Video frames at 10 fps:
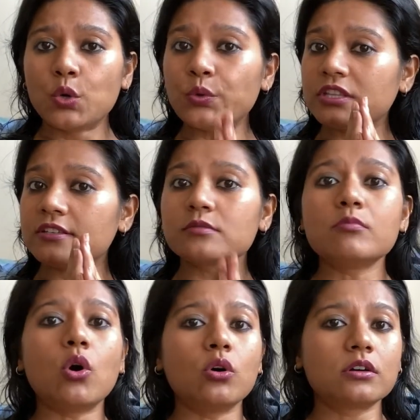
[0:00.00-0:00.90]
with a
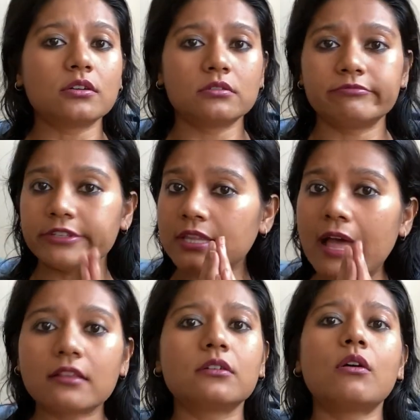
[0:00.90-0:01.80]
smoke, with
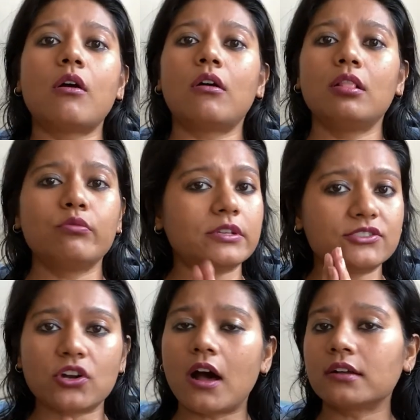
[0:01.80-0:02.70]
alcohol, with
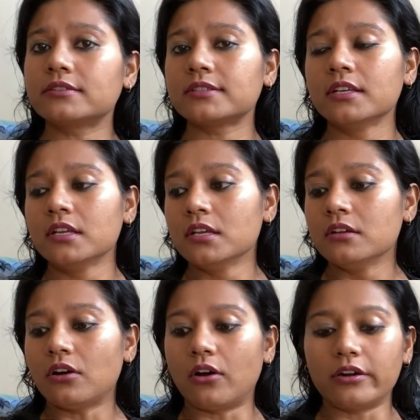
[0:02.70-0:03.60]
drugs,
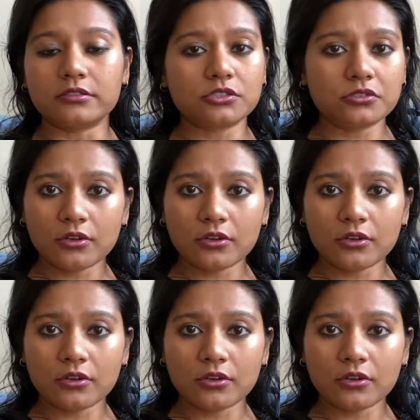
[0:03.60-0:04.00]
or